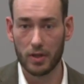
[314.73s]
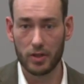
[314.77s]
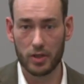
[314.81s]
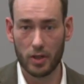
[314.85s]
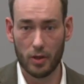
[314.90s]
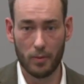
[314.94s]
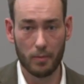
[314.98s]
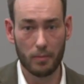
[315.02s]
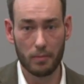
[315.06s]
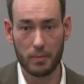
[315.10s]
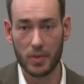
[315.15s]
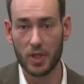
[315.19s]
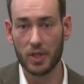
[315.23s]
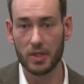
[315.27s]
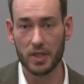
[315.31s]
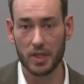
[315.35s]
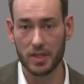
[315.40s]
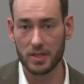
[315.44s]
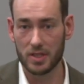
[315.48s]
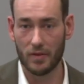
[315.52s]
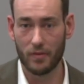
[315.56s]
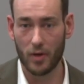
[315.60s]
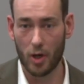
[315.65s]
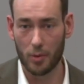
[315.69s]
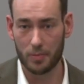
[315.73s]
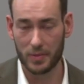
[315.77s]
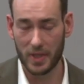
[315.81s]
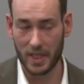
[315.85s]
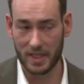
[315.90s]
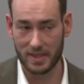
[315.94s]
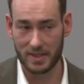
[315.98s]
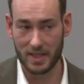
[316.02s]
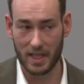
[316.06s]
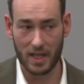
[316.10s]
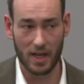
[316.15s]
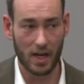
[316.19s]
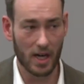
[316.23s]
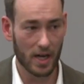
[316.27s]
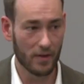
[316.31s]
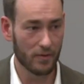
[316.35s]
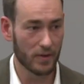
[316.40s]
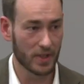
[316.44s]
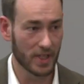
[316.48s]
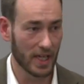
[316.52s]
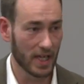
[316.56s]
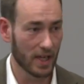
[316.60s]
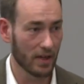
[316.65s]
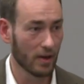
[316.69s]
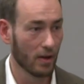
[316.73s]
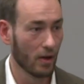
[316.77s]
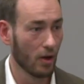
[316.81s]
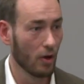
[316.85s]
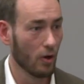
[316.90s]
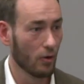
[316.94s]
the millions of updates that are every day